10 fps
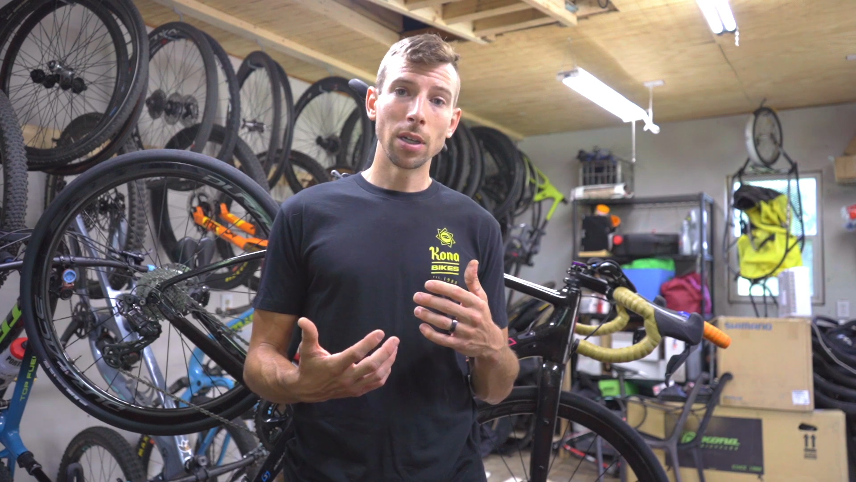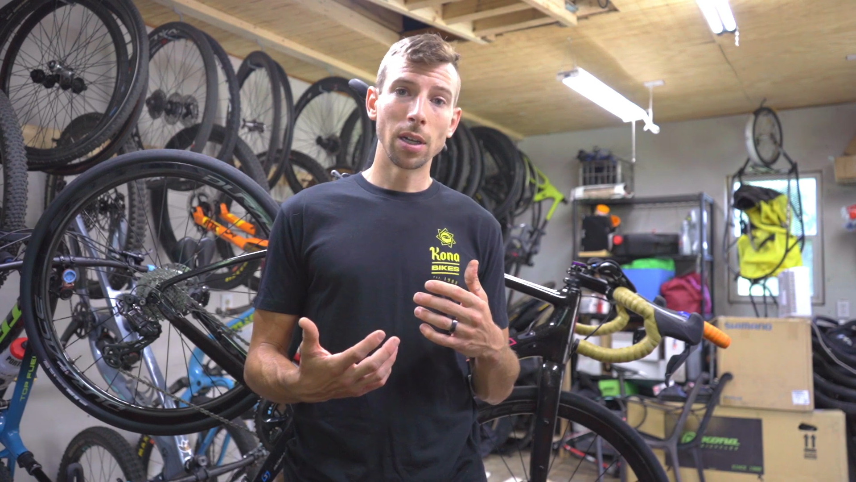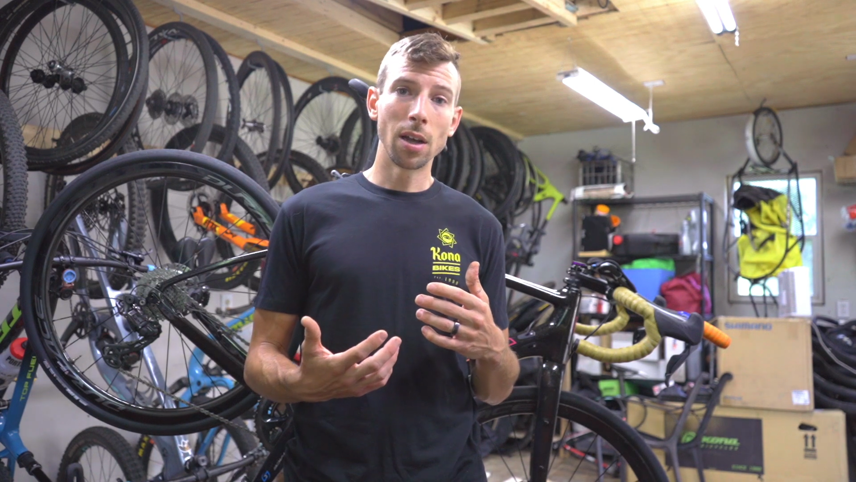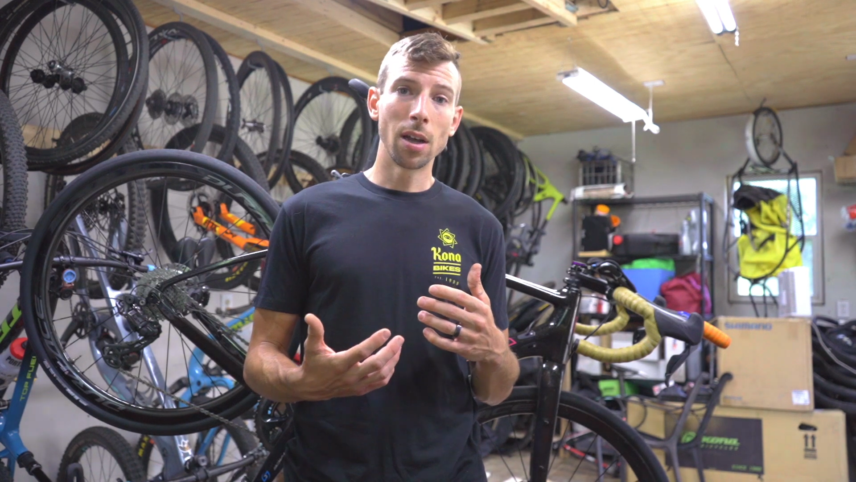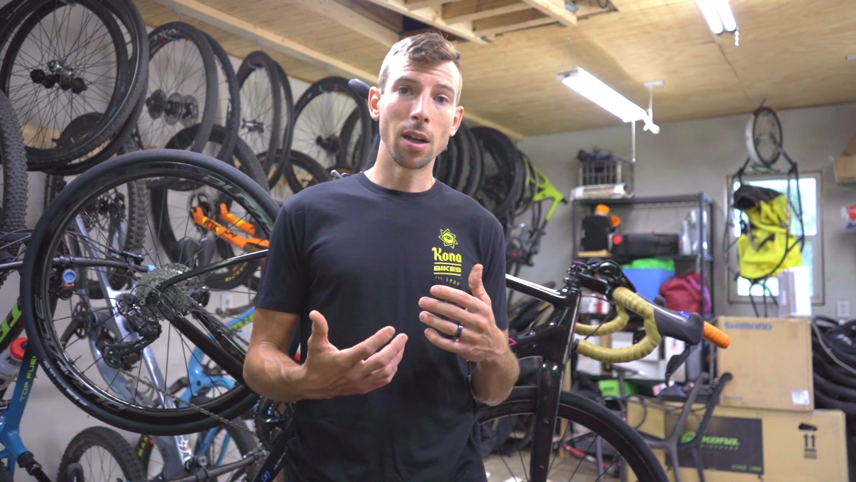
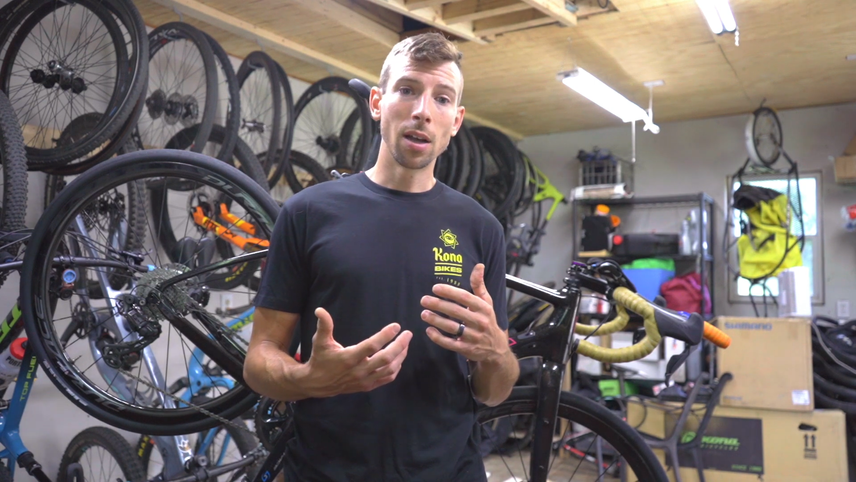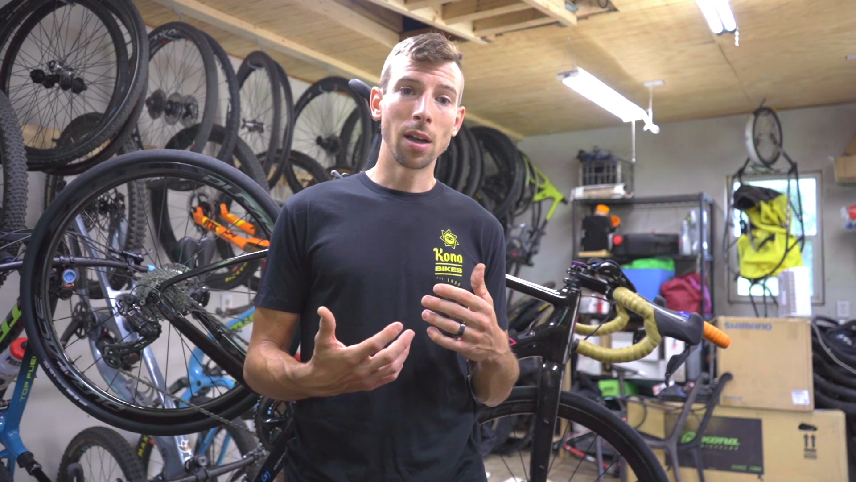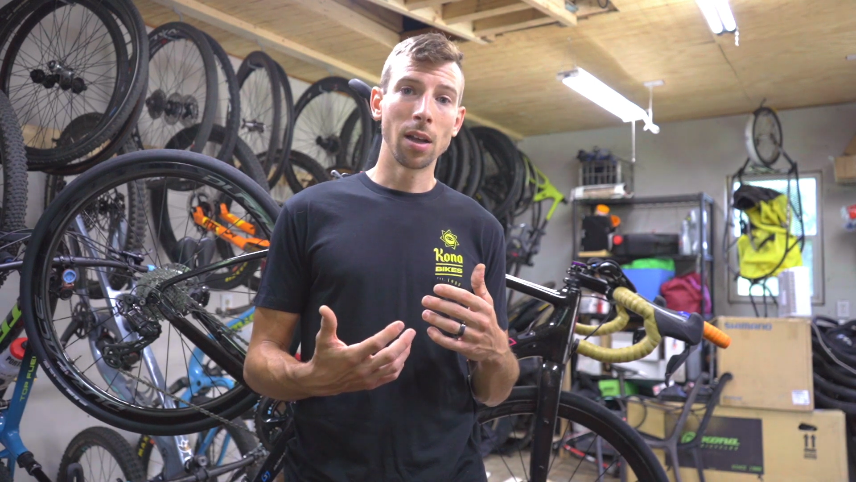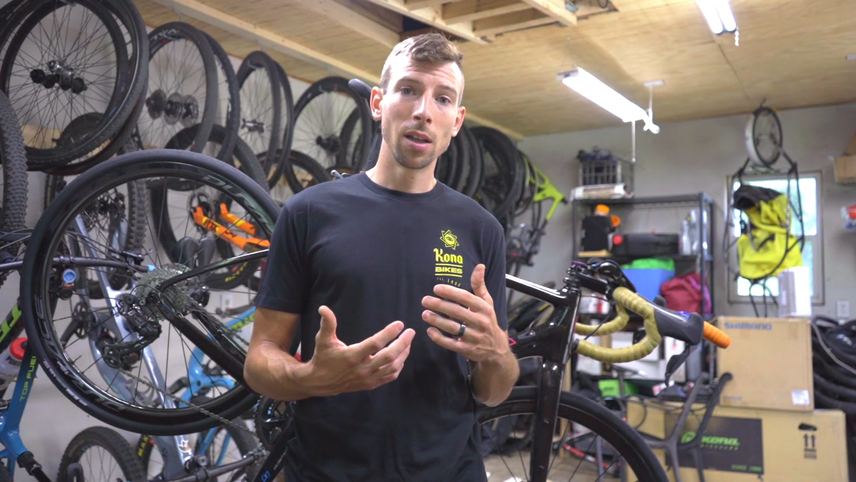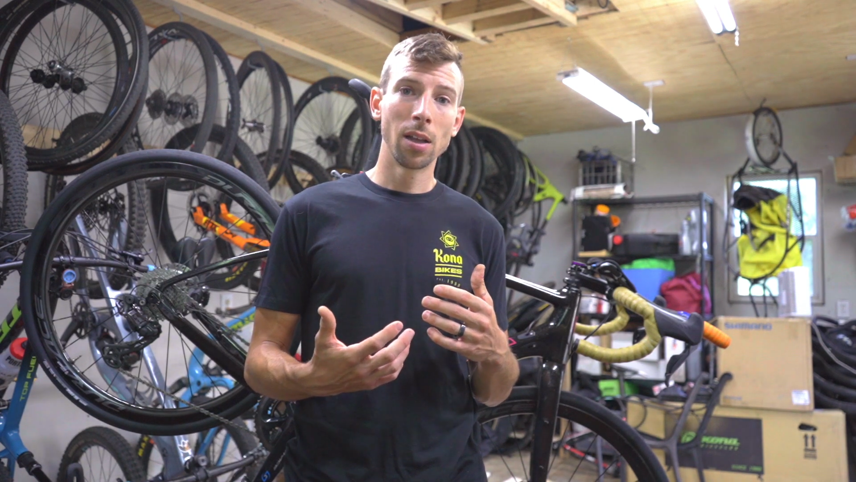
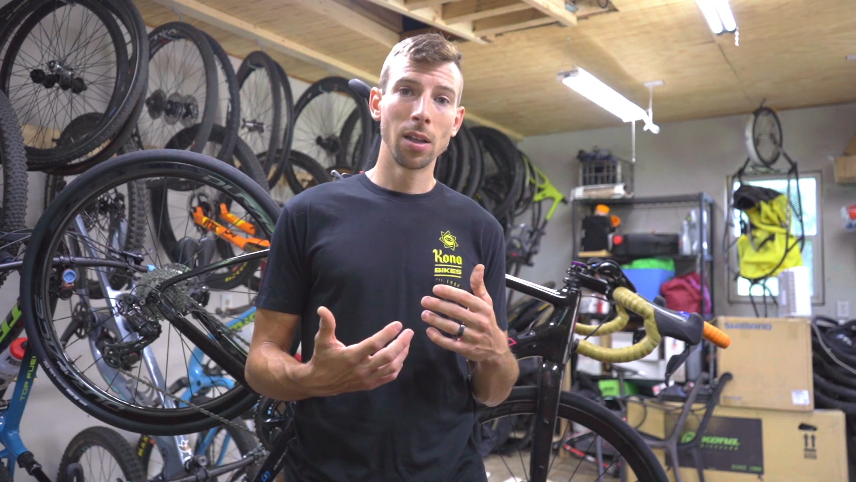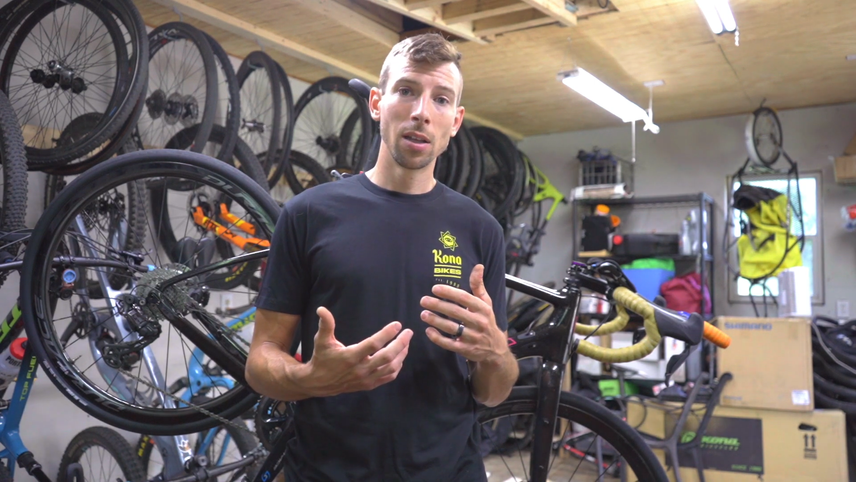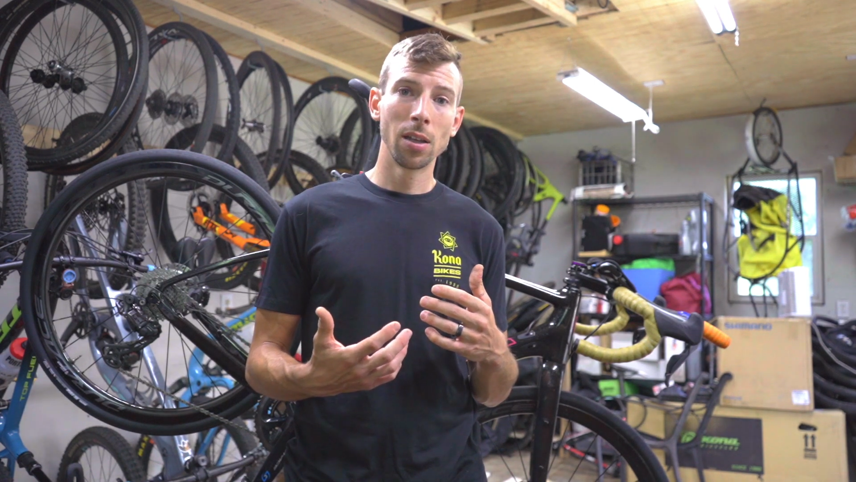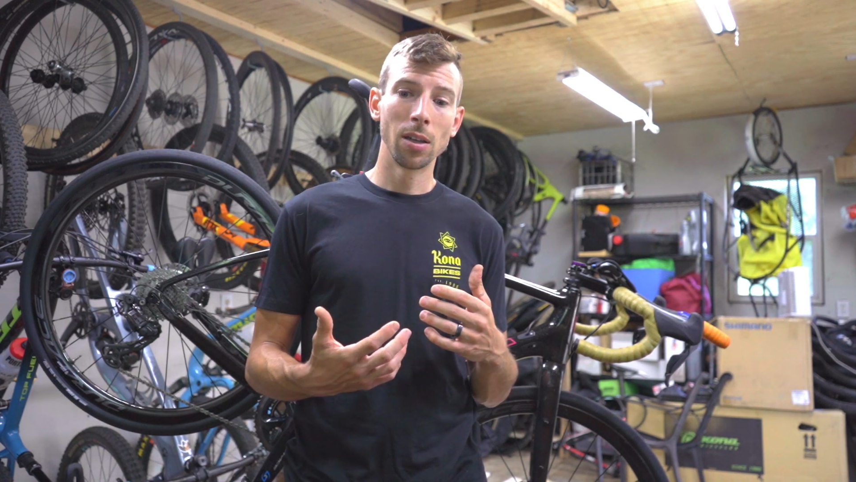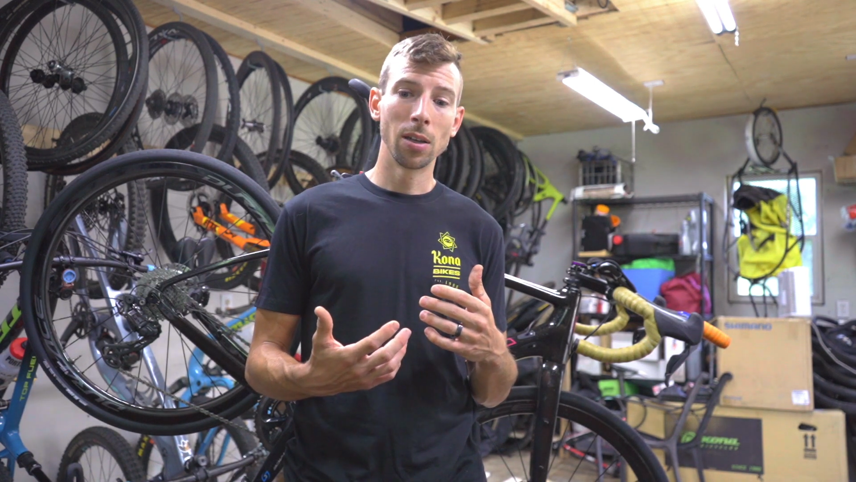we're
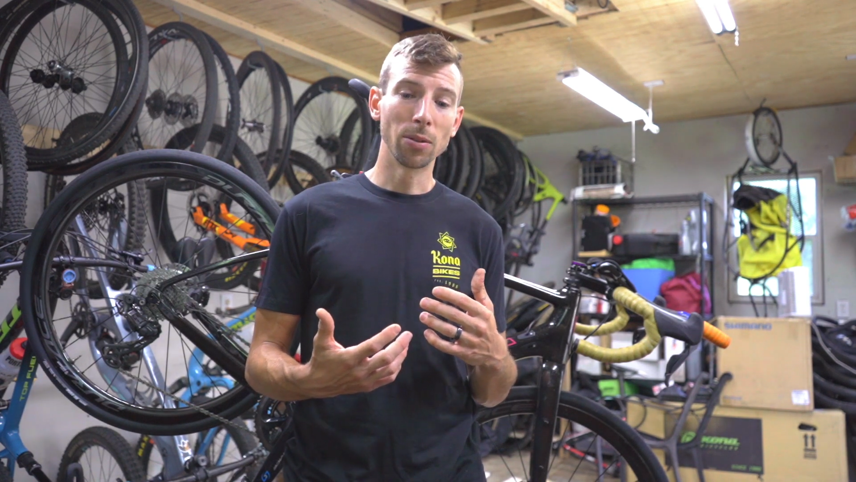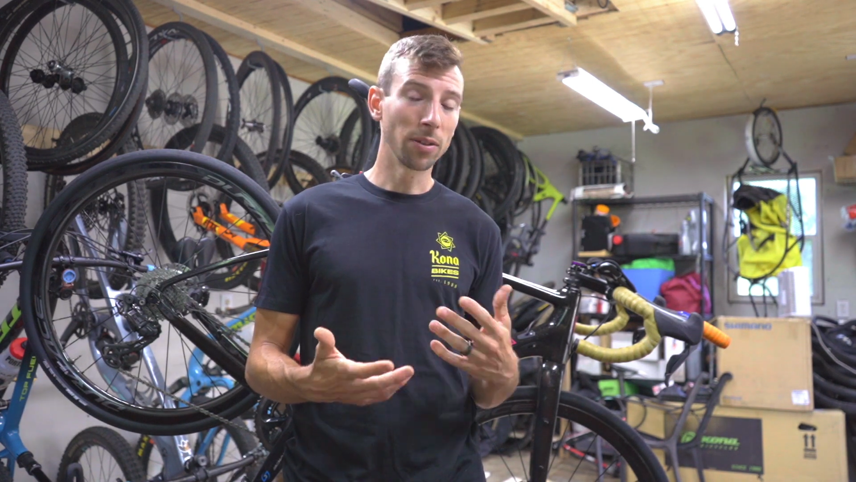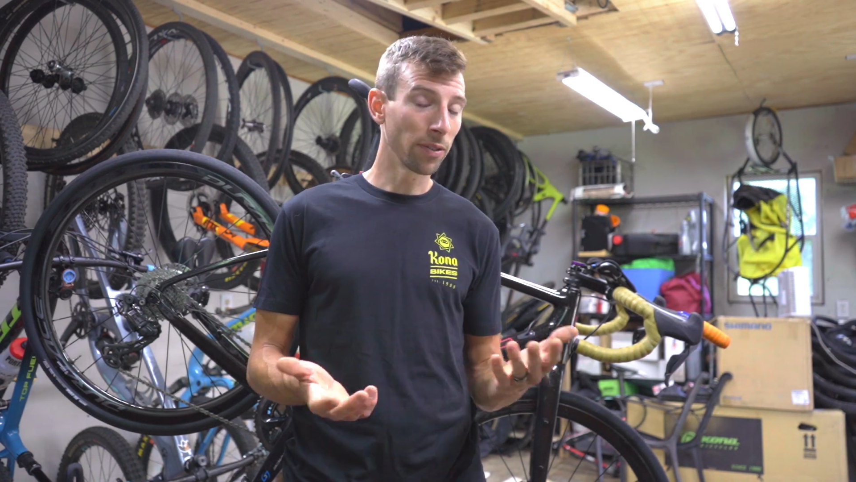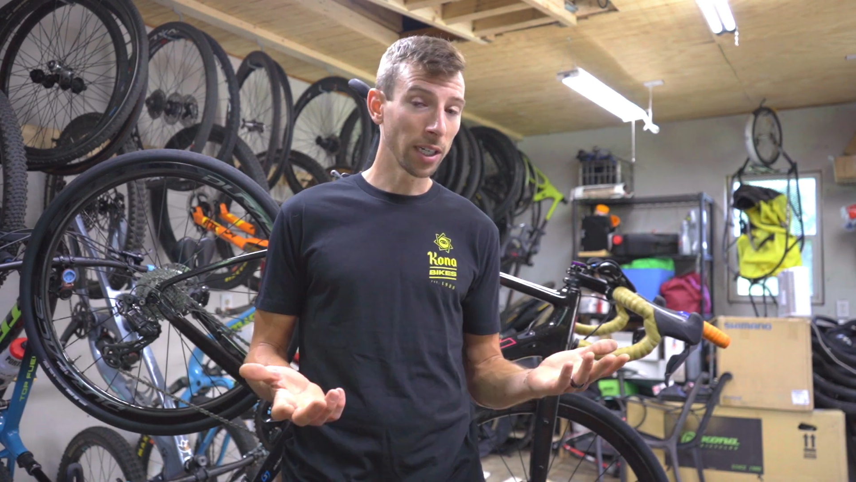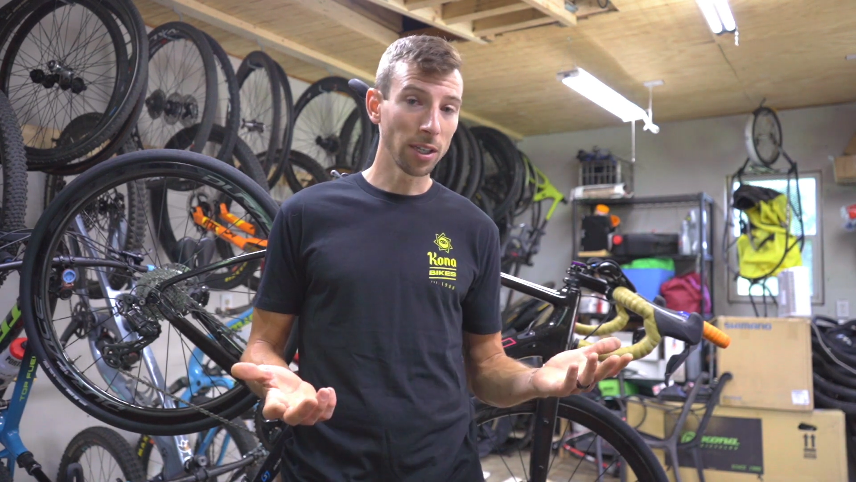gonna
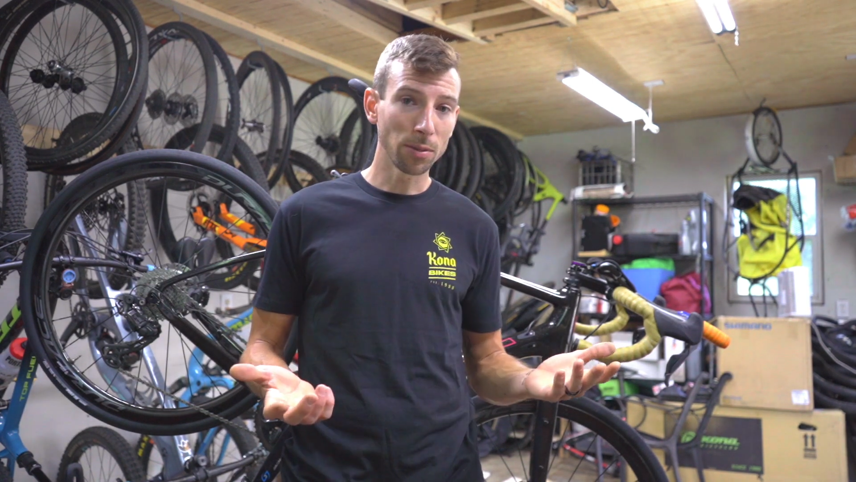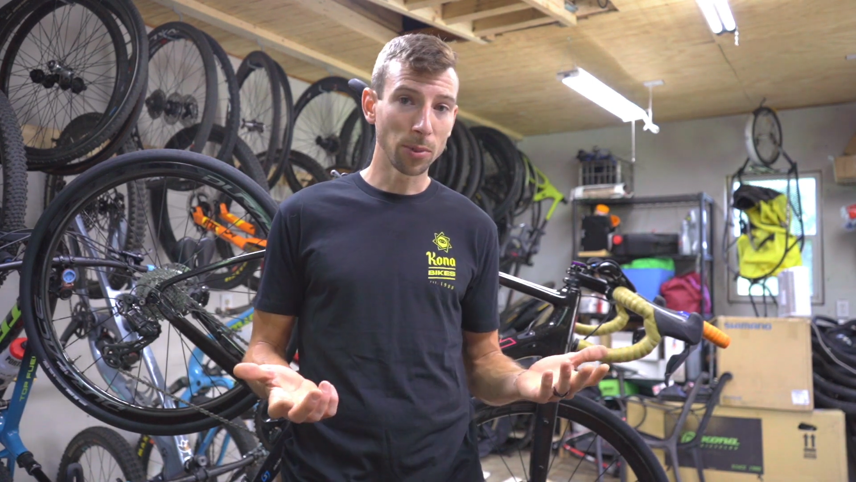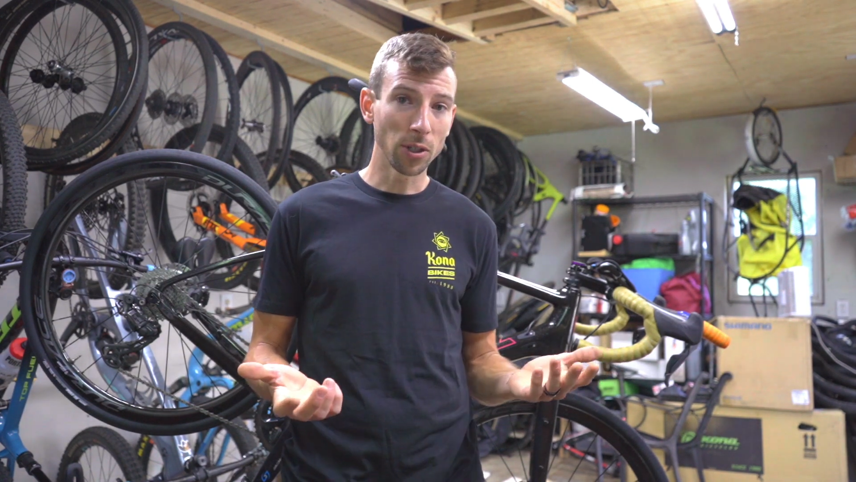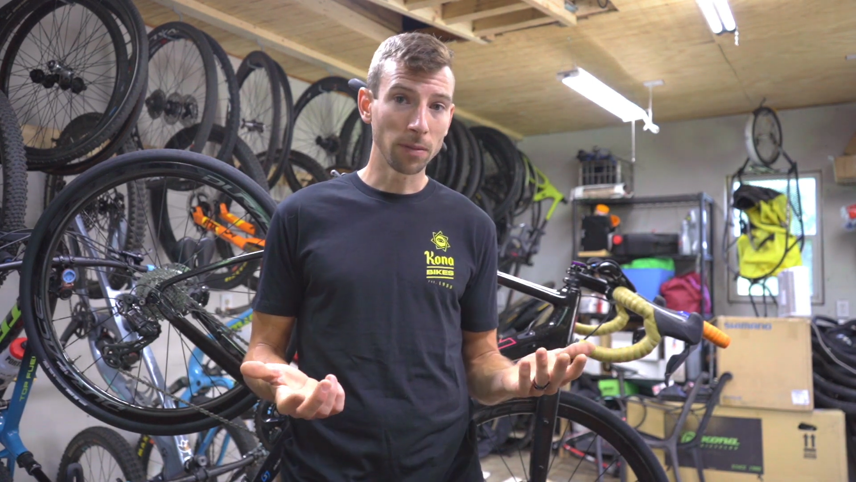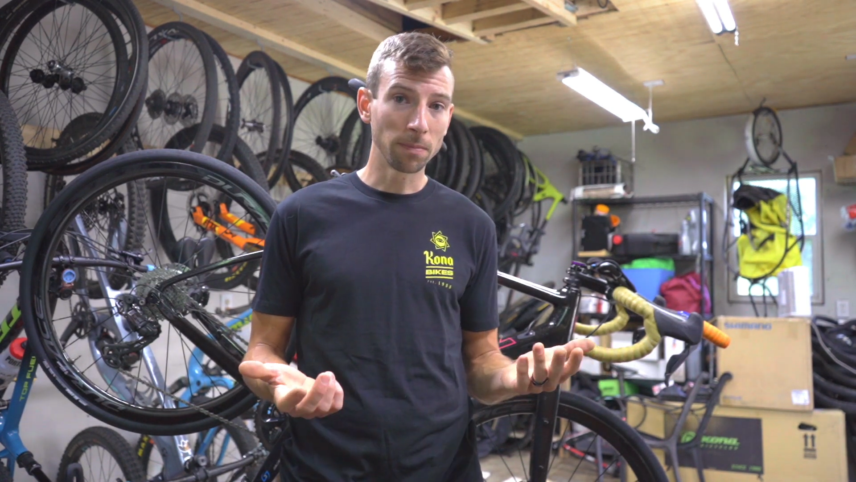find out
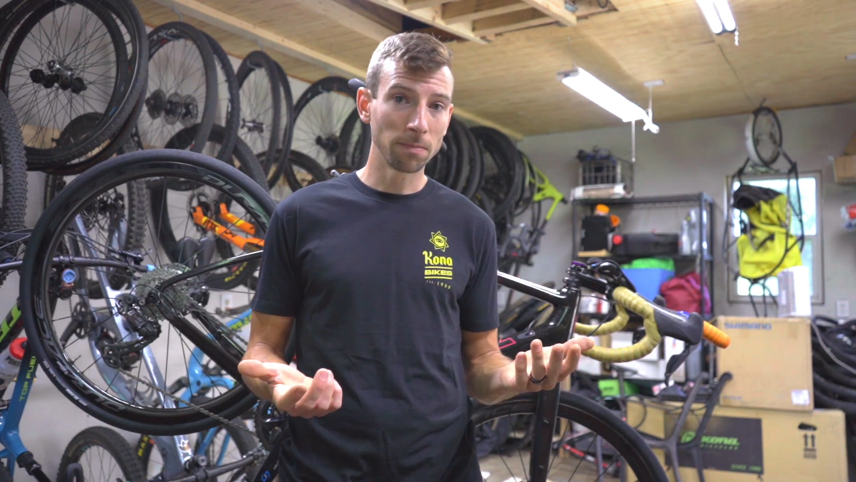tomorrow.